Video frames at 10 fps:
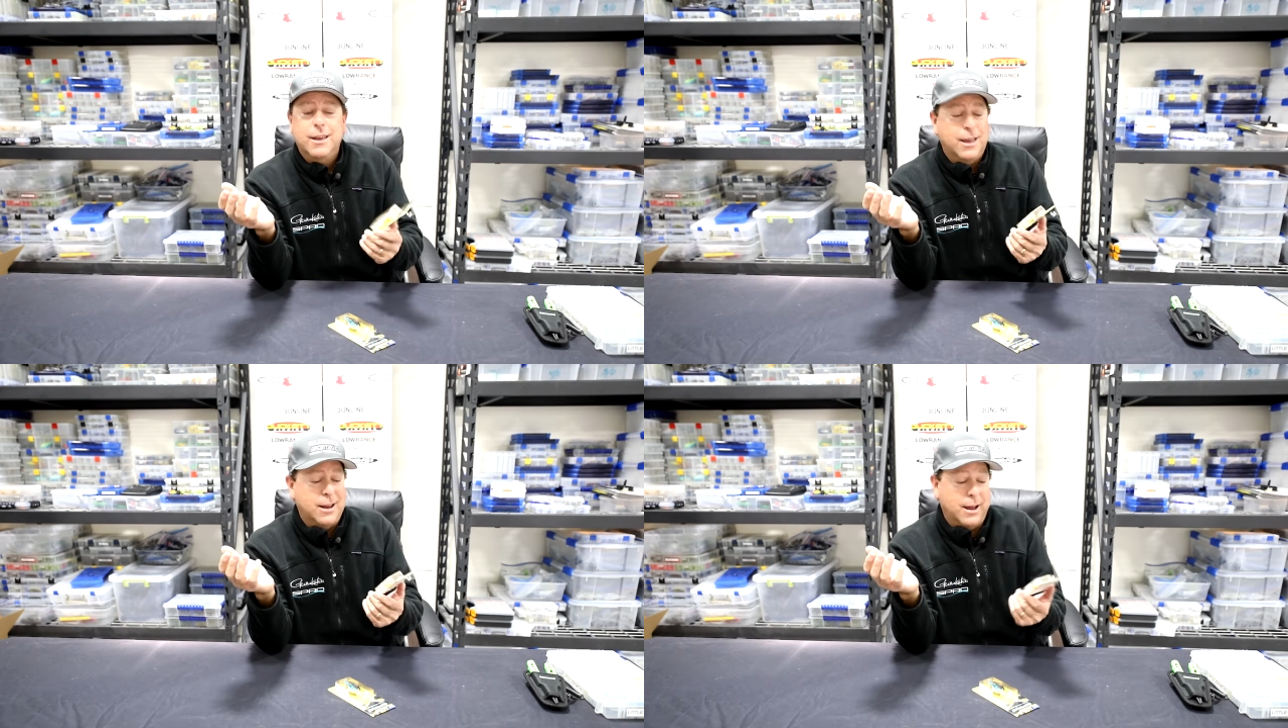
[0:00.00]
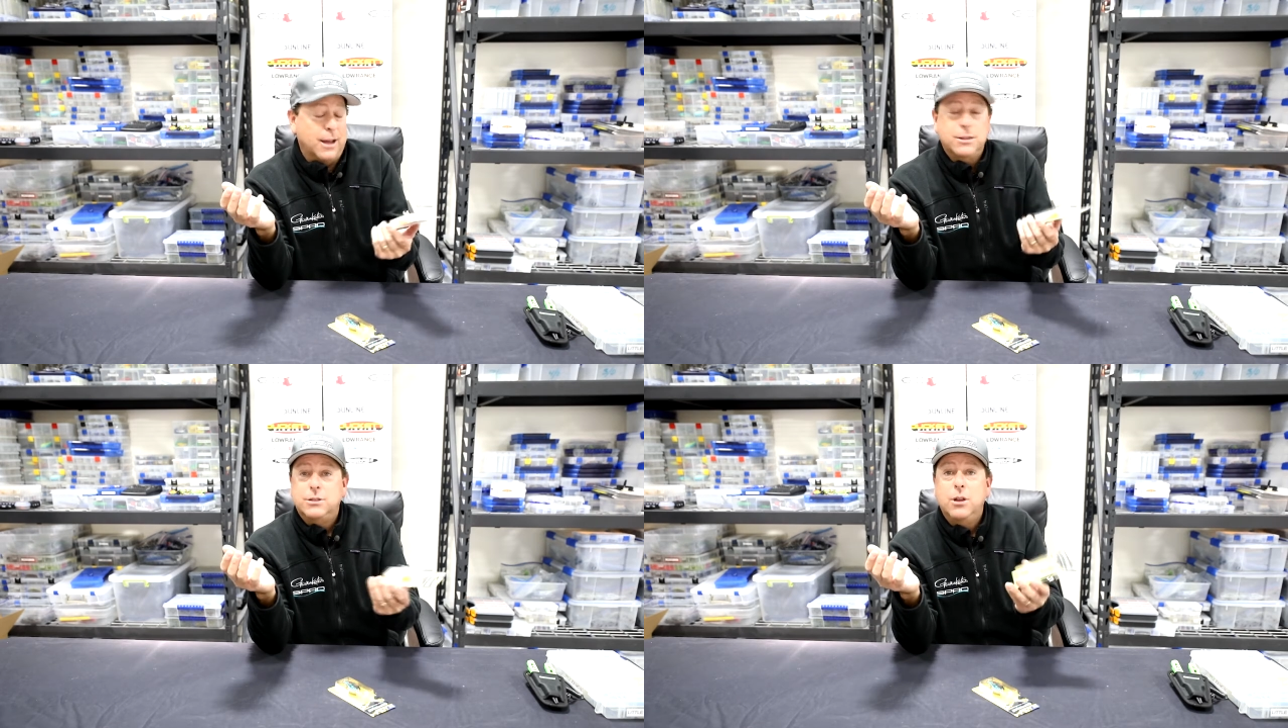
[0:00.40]
And
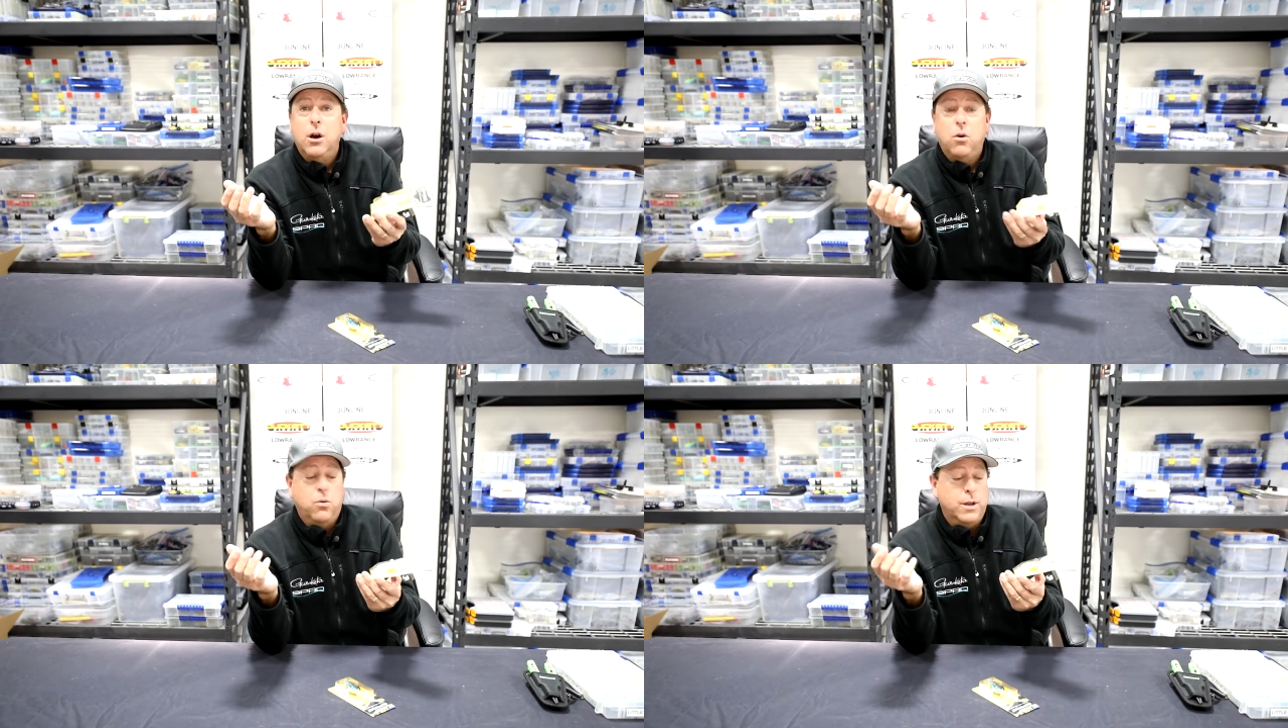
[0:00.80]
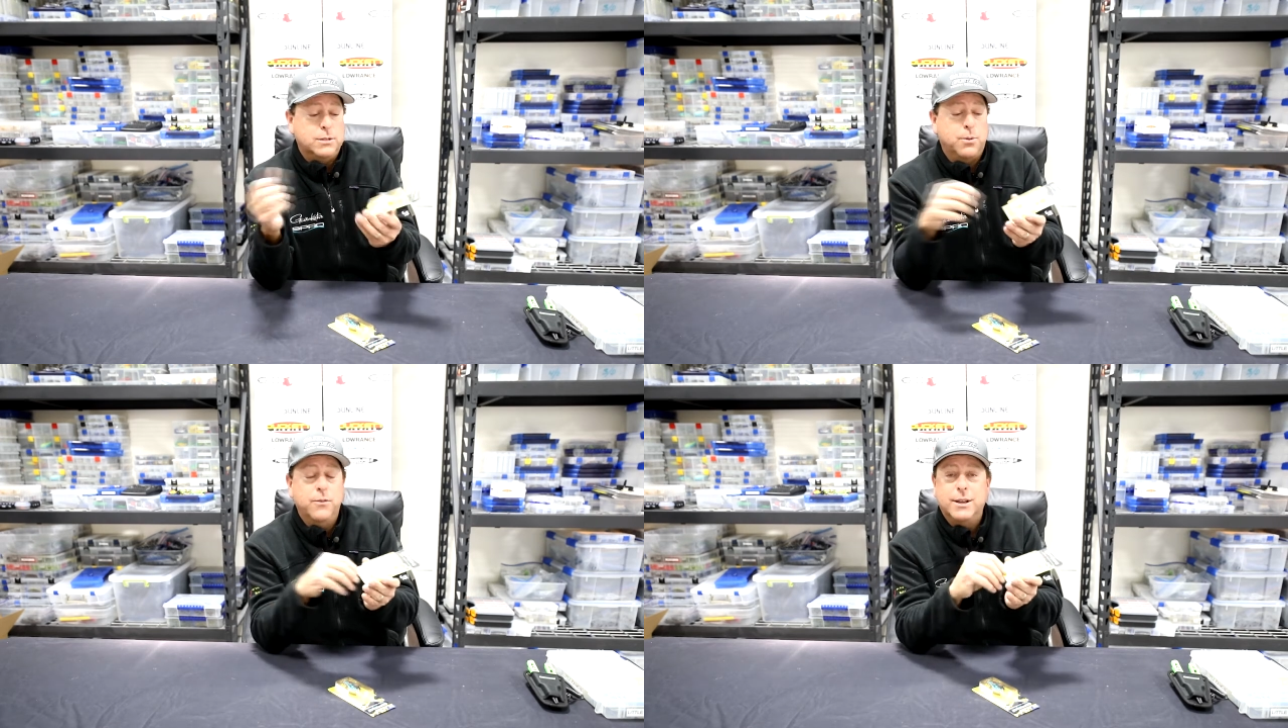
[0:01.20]
I just know
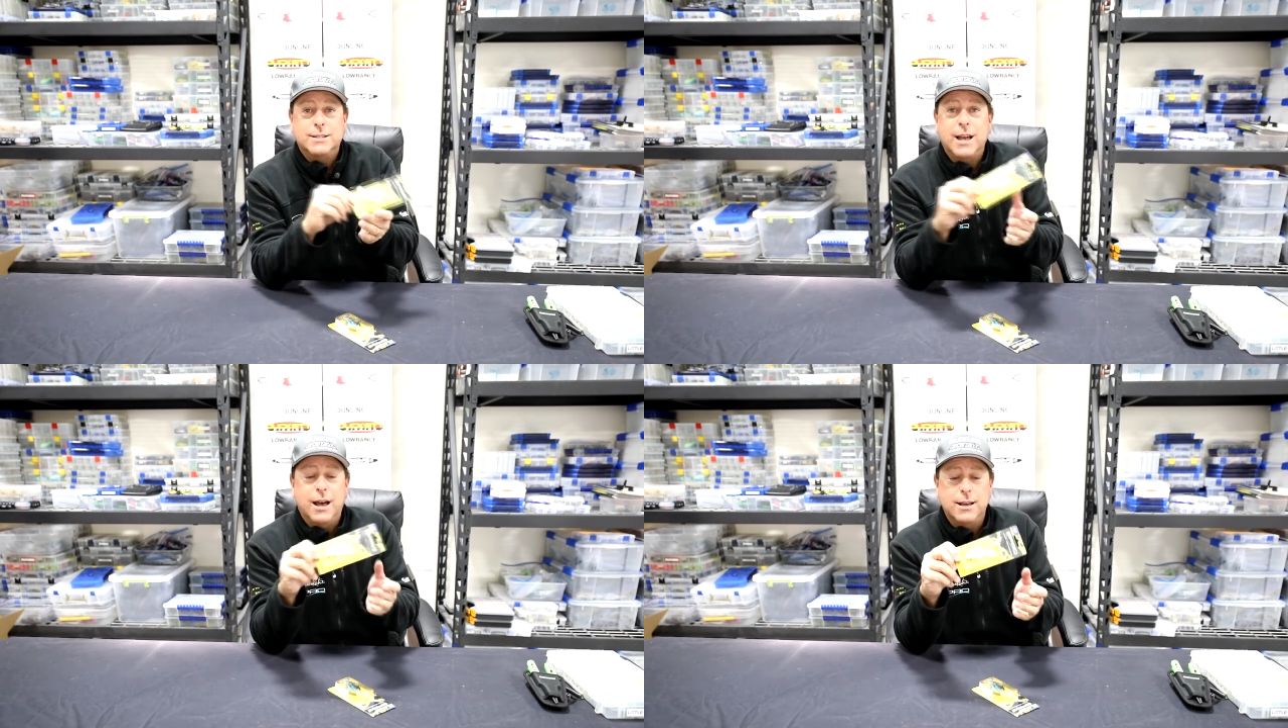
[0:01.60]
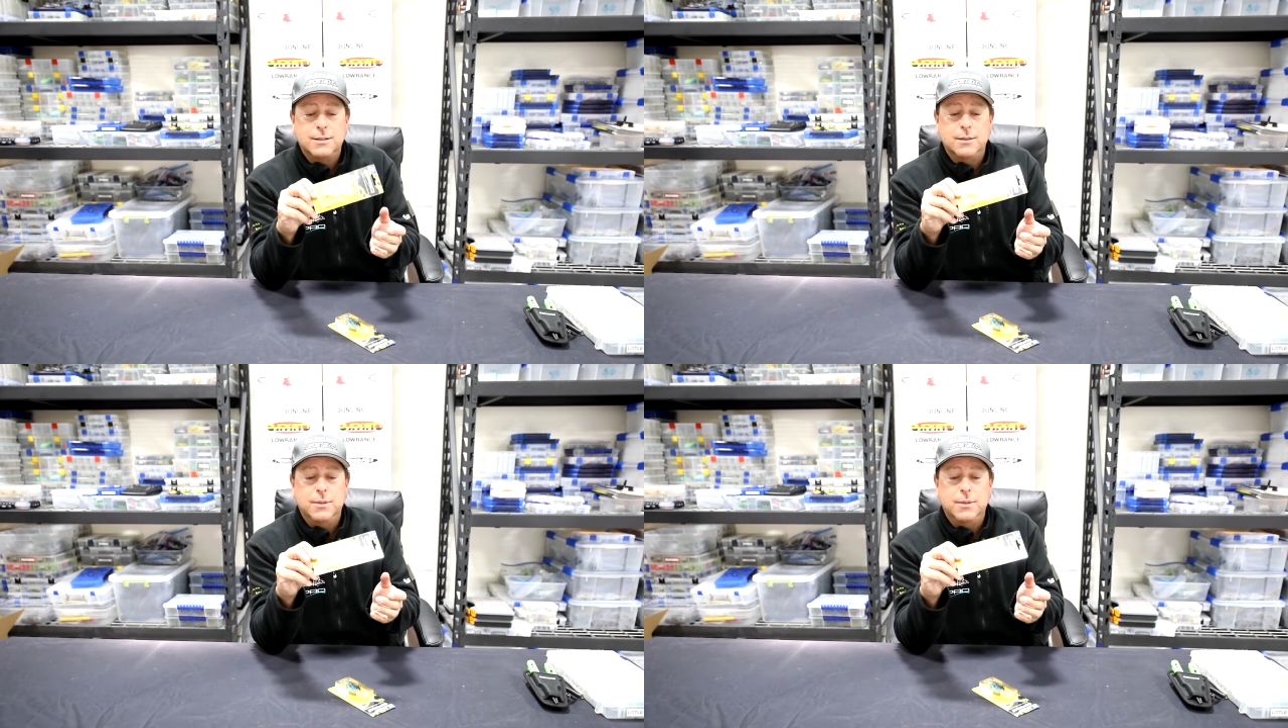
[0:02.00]
it's perfect size.